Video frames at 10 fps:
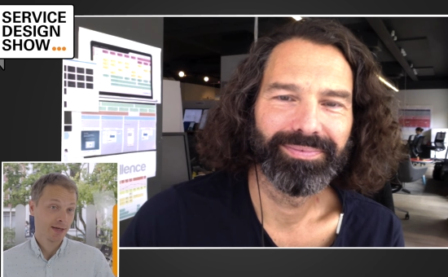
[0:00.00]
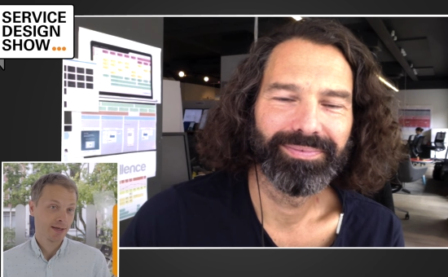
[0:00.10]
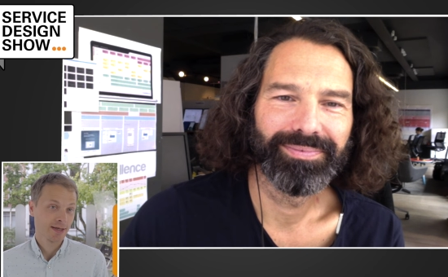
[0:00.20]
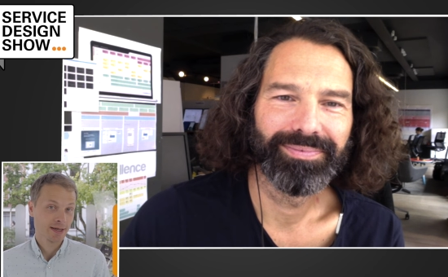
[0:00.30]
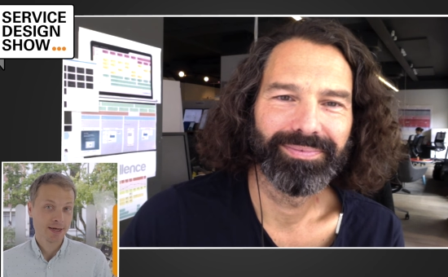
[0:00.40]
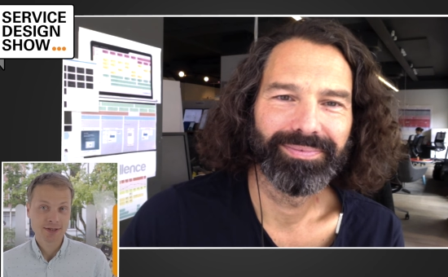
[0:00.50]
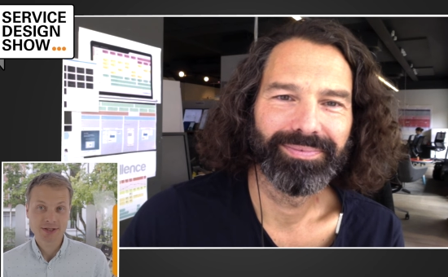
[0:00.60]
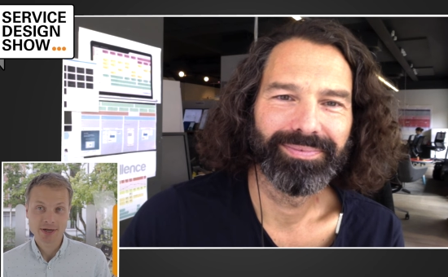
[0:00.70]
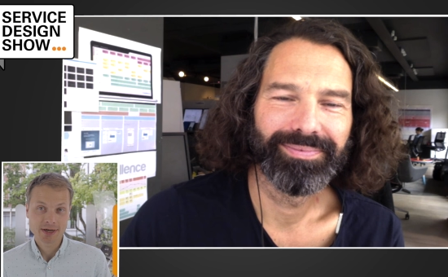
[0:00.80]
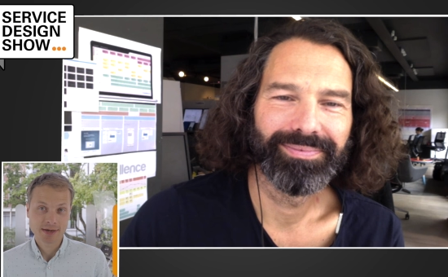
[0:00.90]
Speaker 1: that and uh,
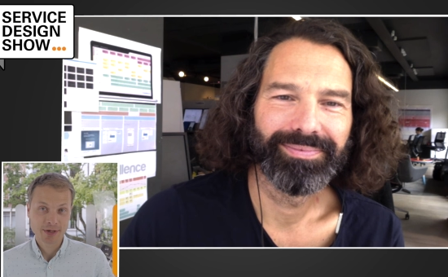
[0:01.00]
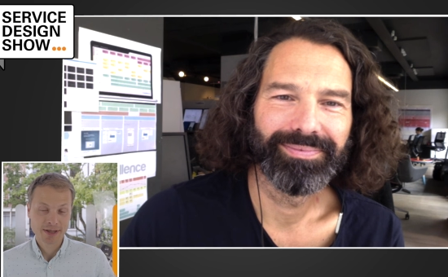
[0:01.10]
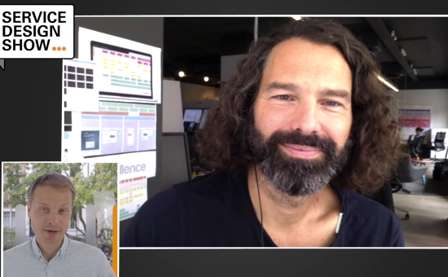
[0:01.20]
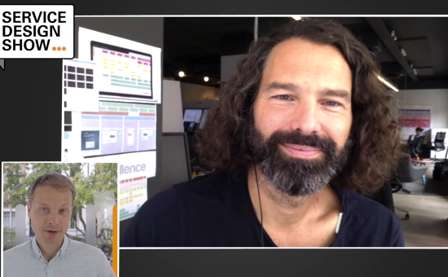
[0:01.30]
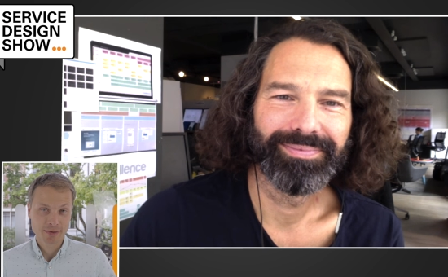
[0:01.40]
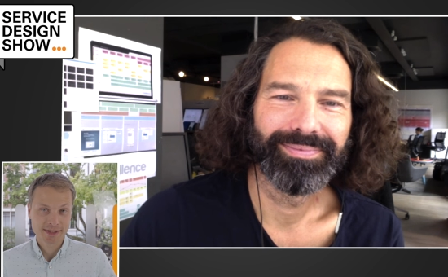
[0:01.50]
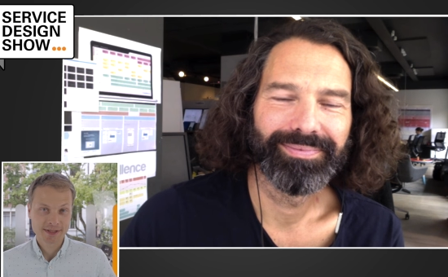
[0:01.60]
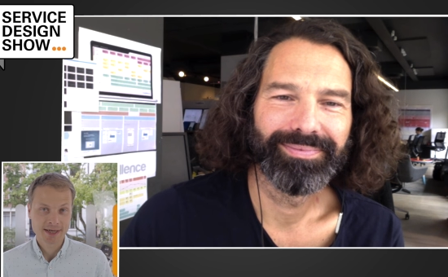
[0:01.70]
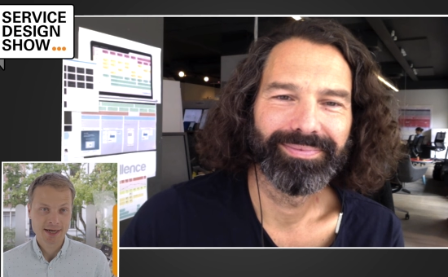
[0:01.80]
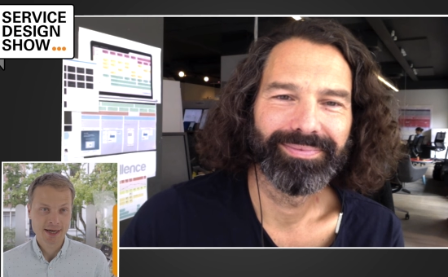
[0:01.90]
share them in the comments, uh,